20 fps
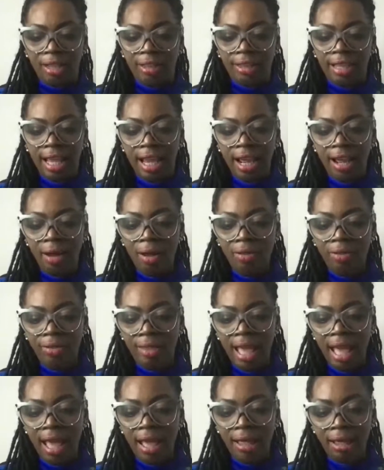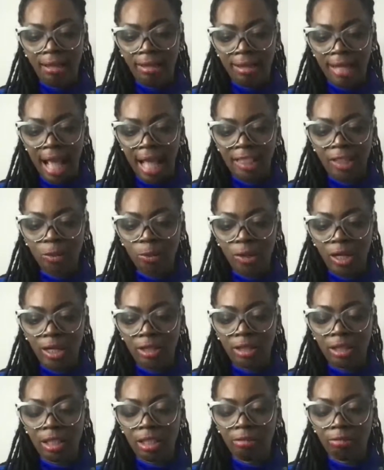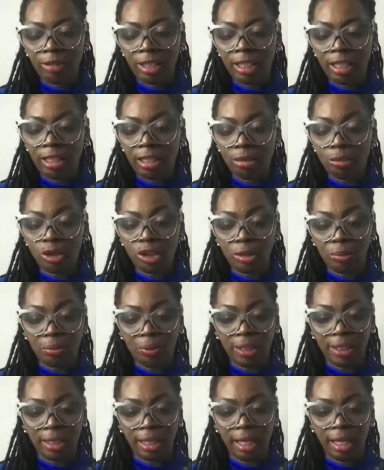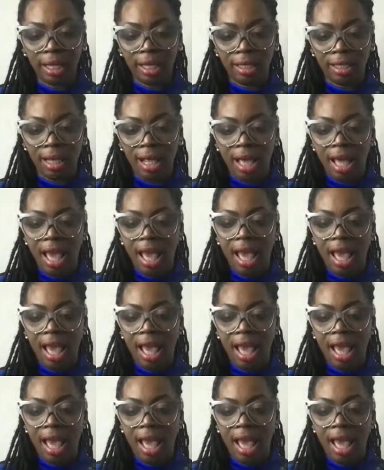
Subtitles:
That's where the curriculum should begin,